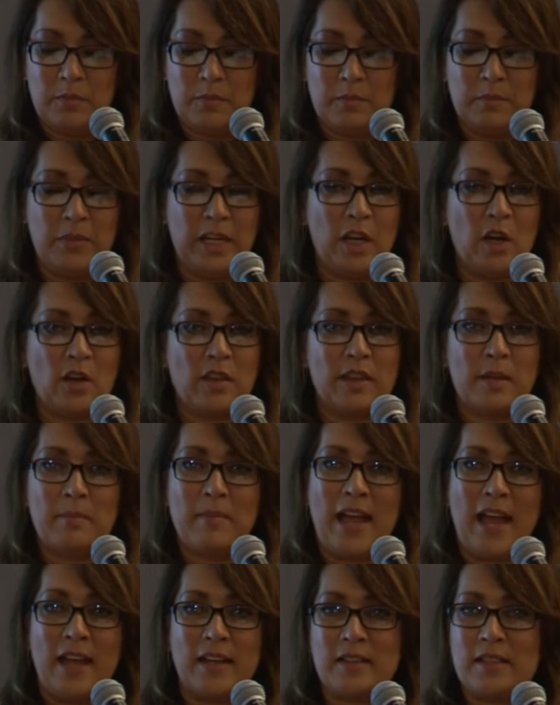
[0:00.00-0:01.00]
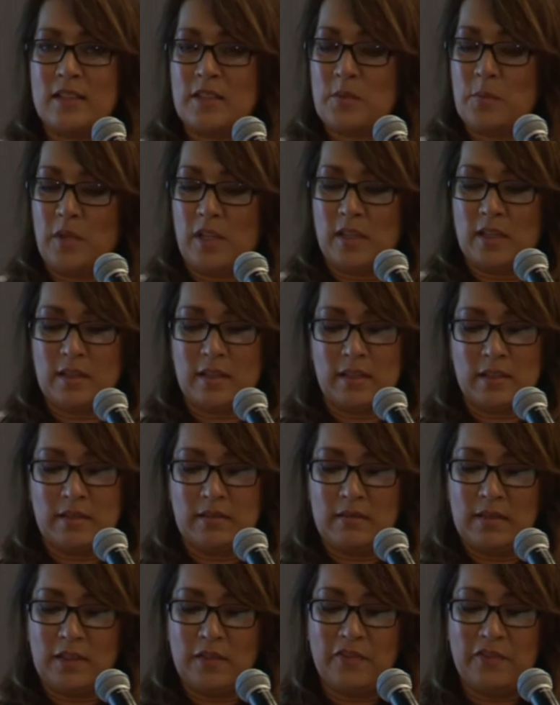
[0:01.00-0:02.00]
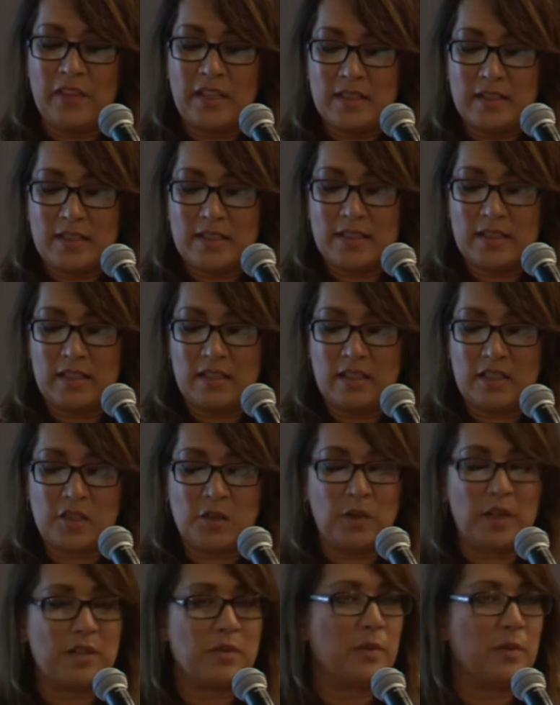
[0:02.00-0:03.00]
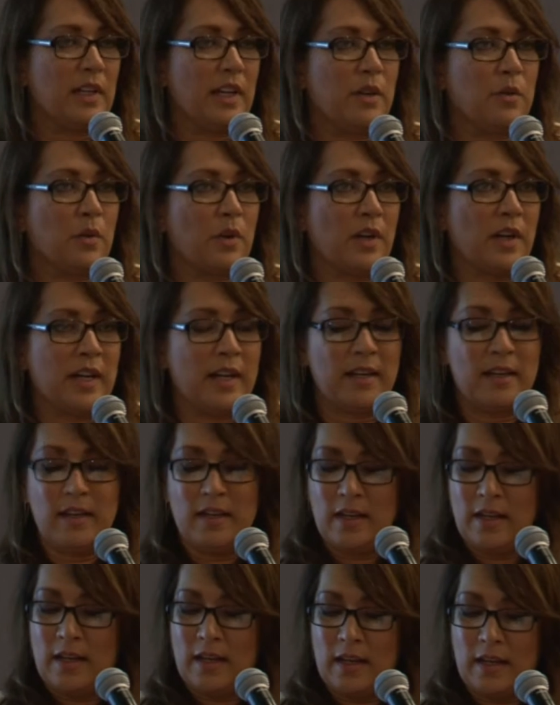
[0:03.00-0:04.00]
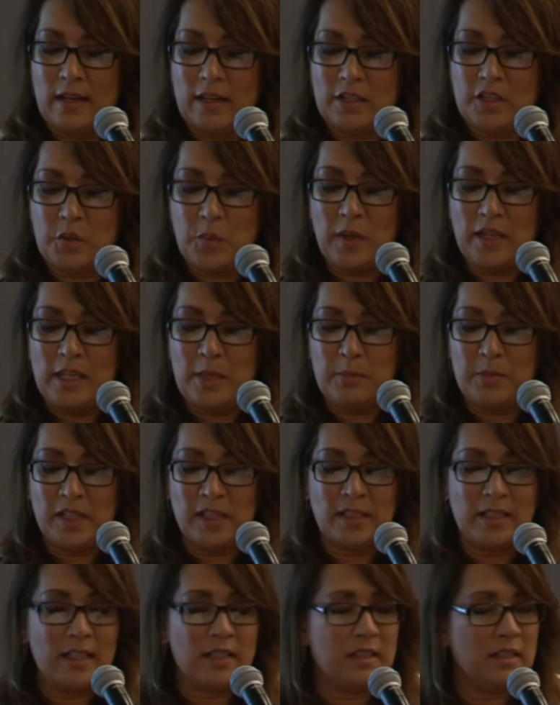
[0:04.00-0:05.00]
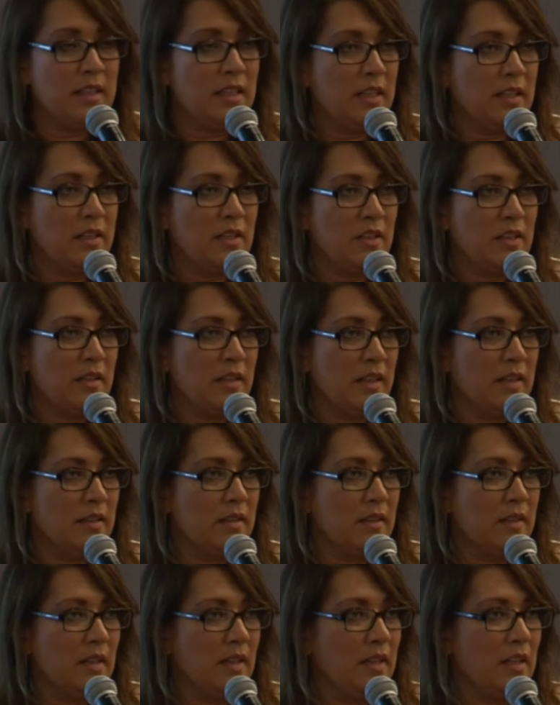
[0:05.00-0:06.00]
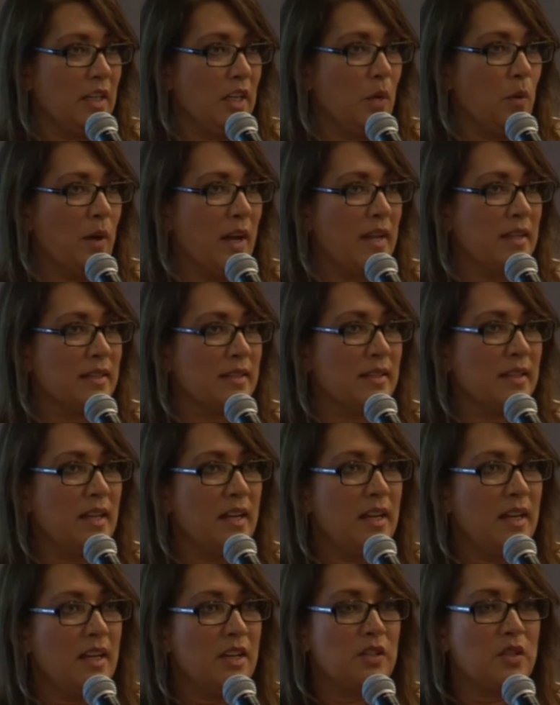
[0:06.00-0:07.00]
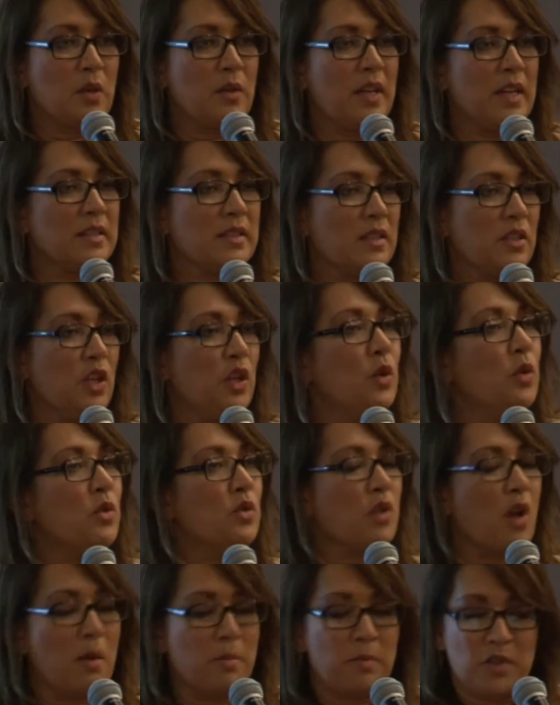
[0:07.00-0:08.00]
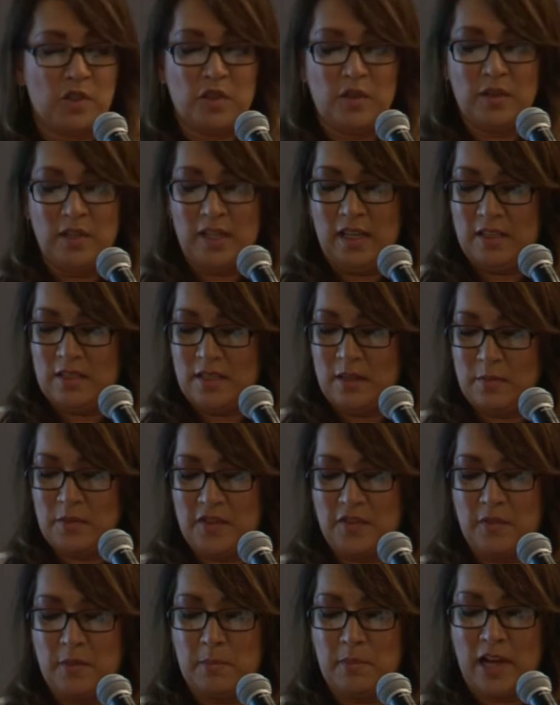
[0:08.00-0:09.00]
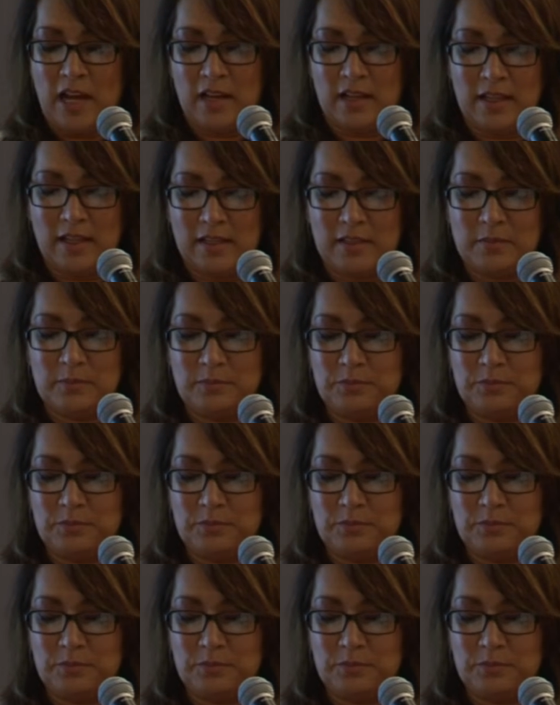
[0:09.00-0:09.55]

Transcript: Beyond the mat as well, the fitness industry is growing. 20 billion a year in the US. So there's huge opportunity in terms of the market.